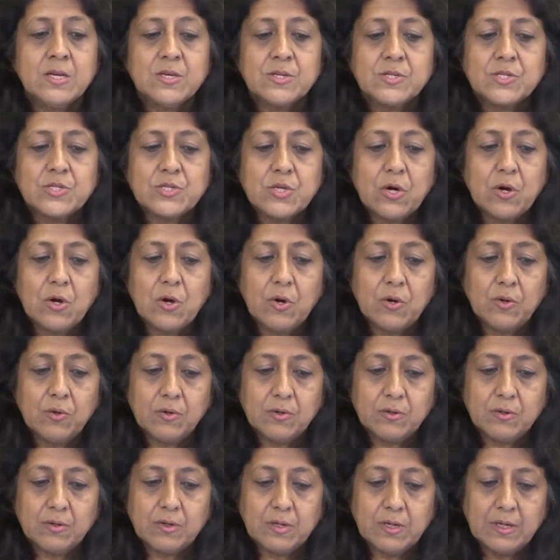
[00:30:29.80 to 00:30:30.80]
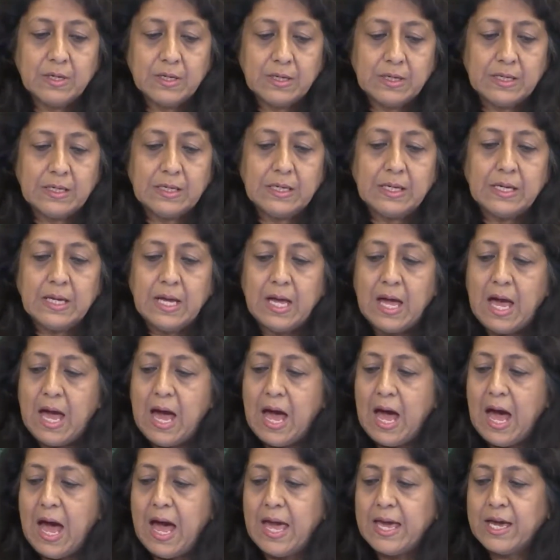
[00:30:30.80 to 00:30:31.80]
So
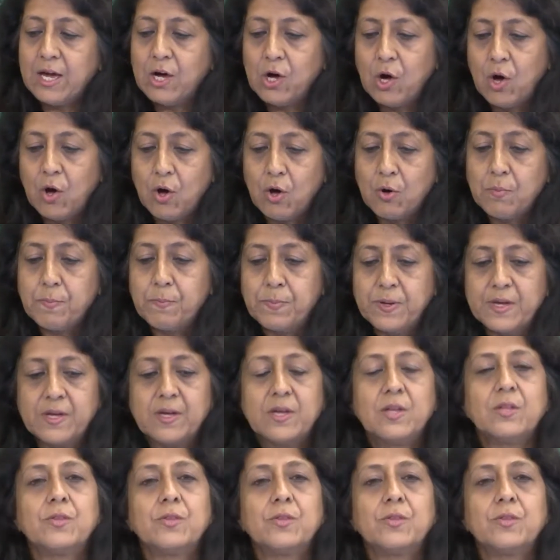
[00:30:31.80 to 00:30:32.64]
I hope